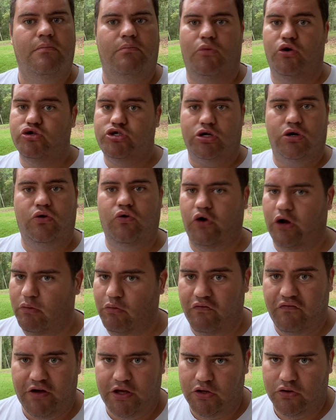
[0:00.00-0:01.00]
most
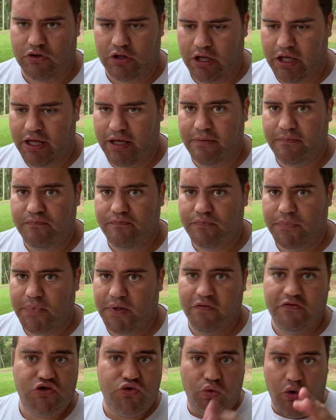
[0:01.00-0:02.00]
incredible thing you can get
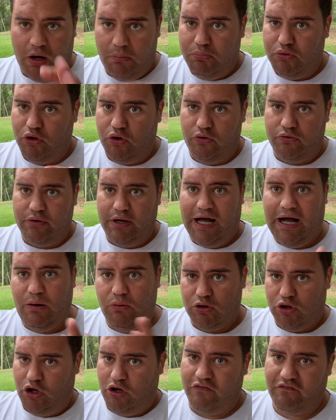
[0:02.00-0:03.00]
to upload
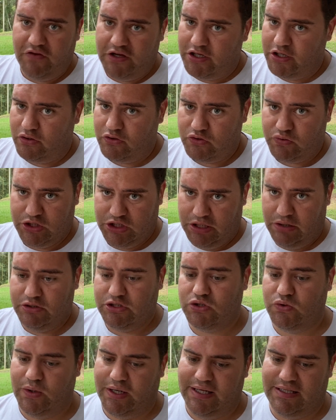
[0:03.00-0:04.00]
hour-long videos, which I
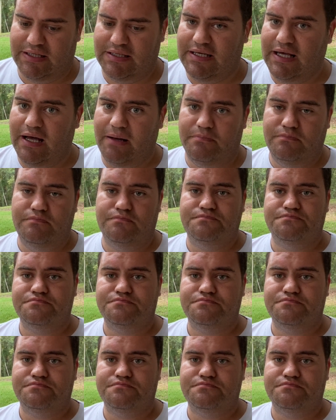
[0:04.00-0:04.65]
was doing at the time.